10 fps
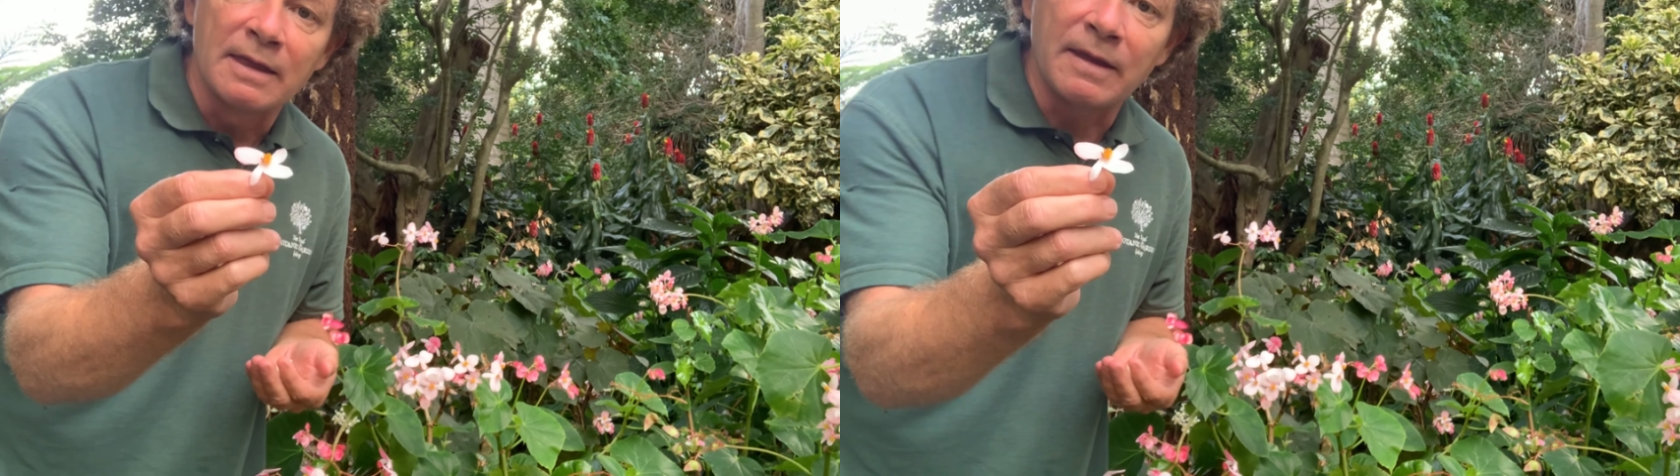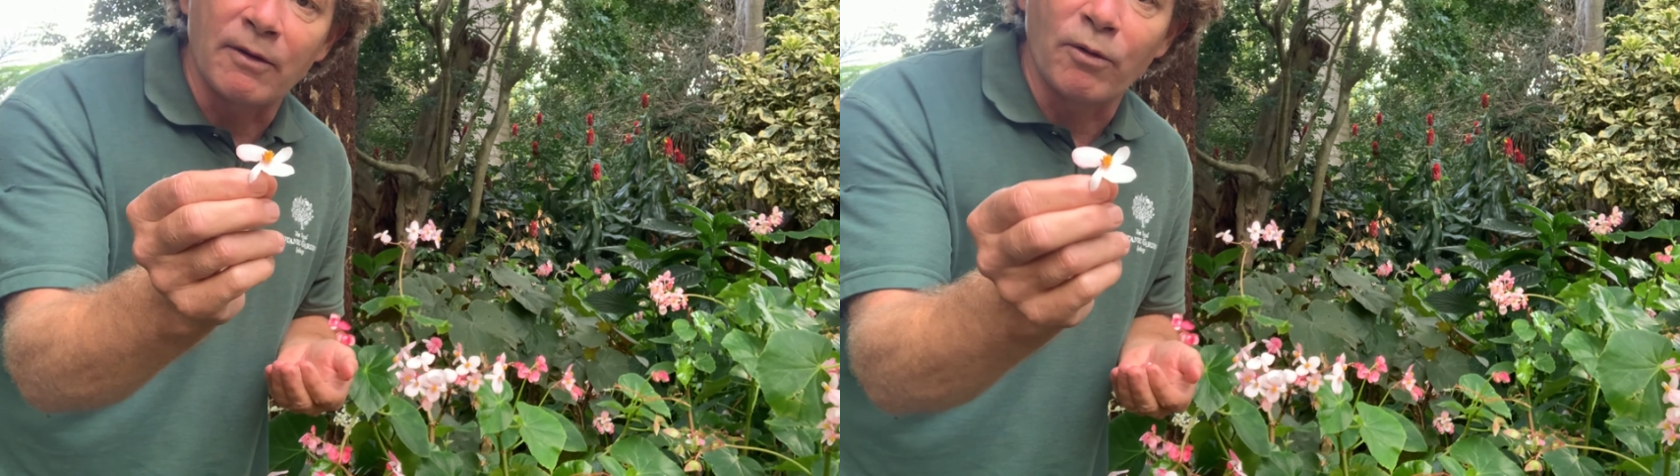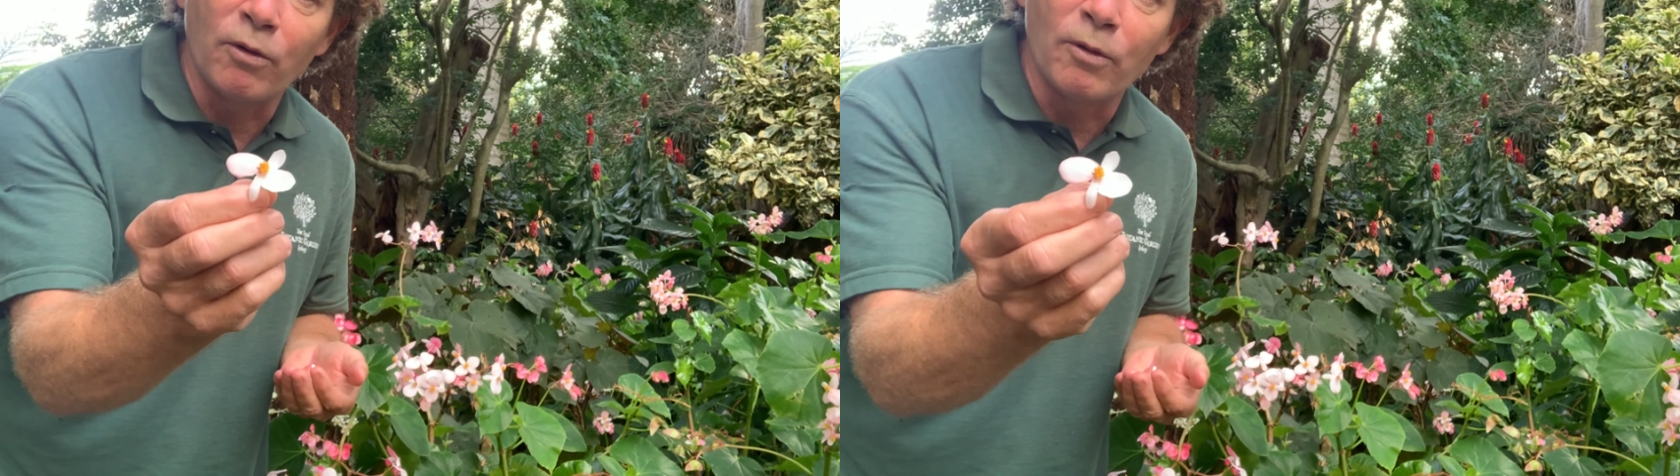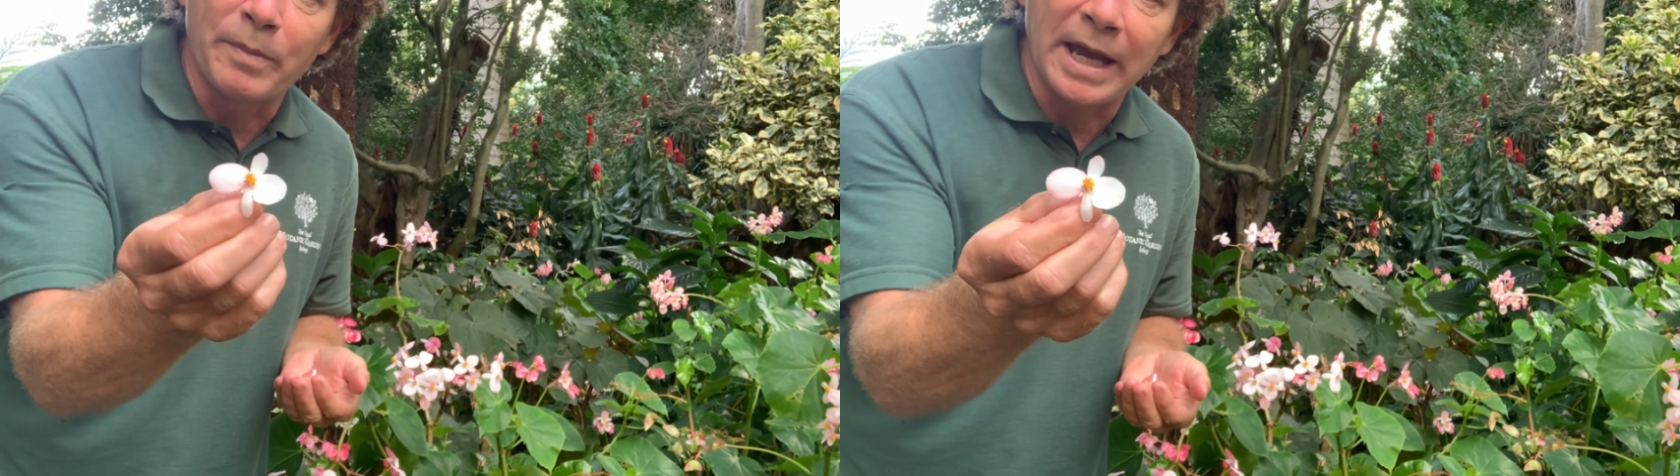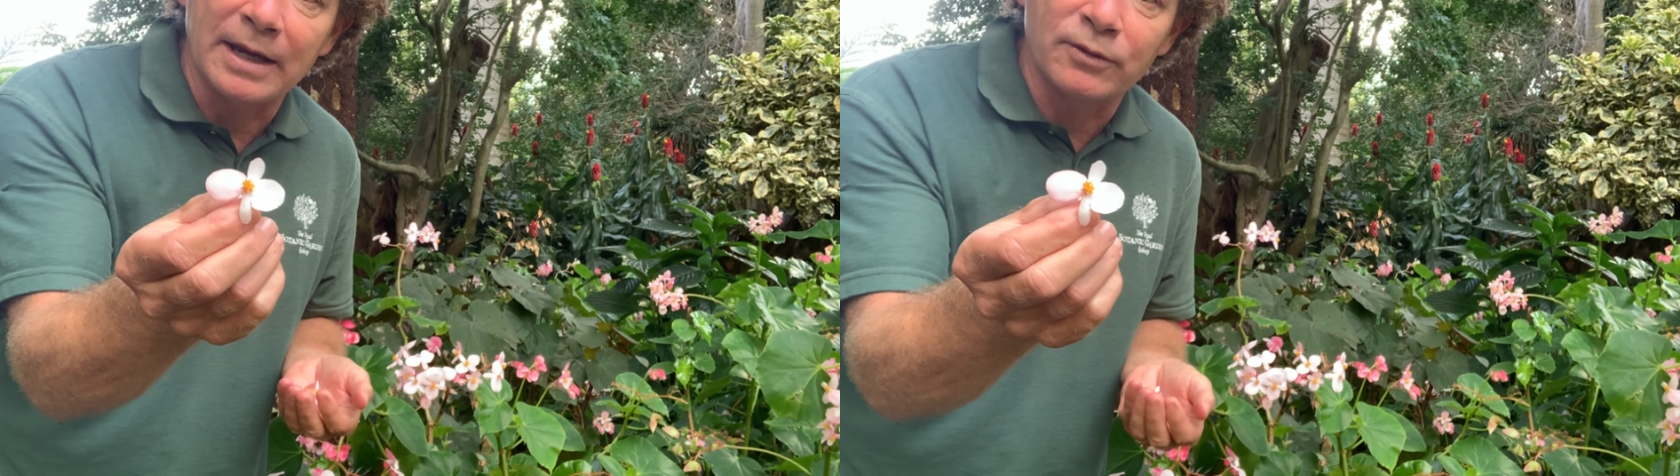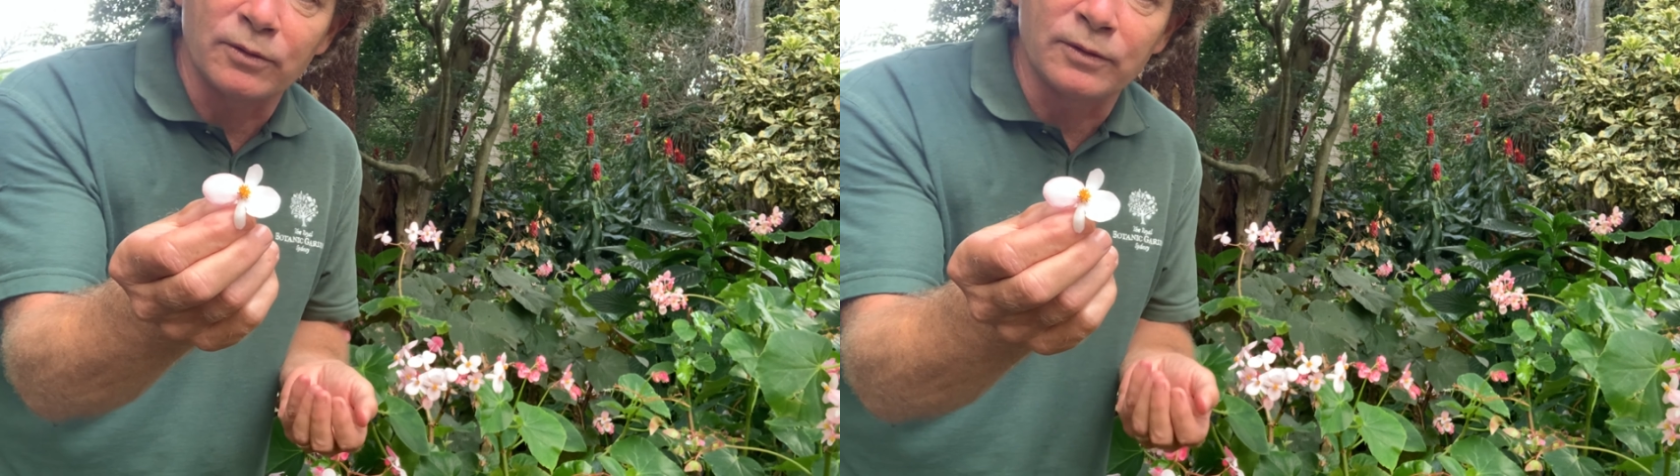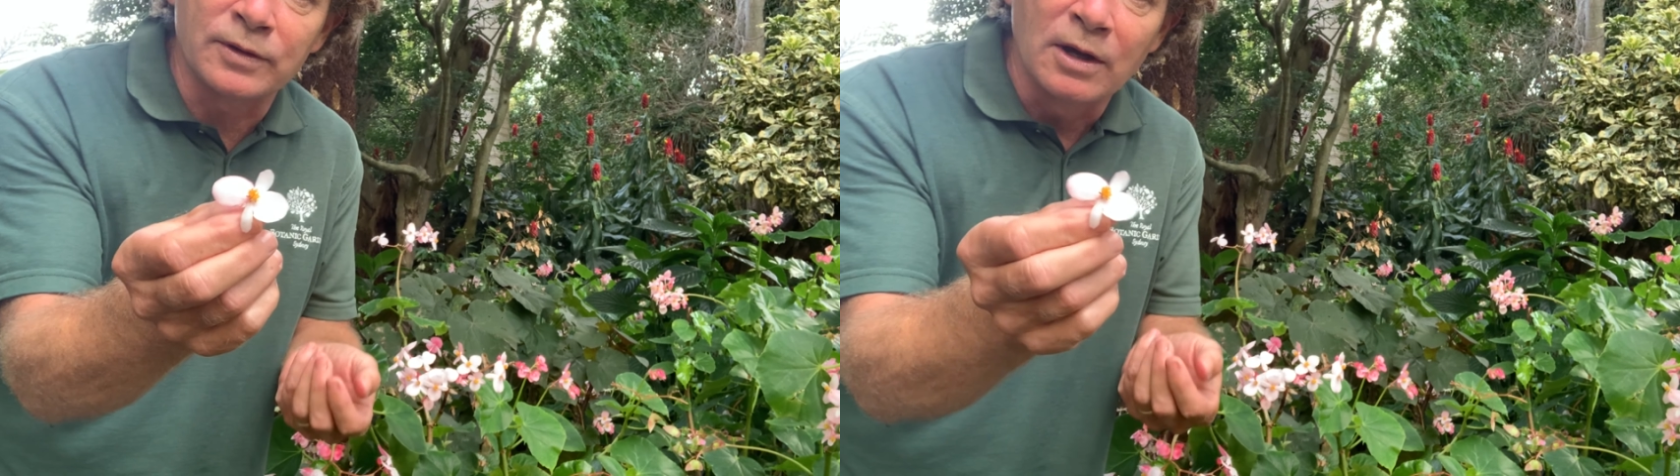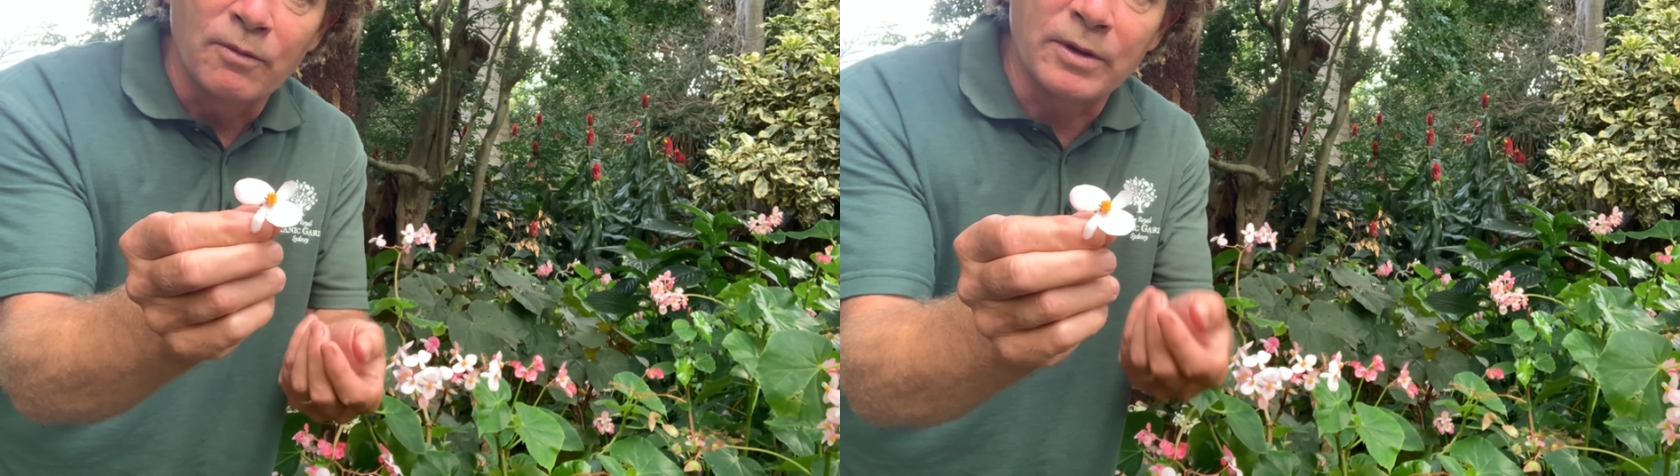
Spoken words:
they're all petals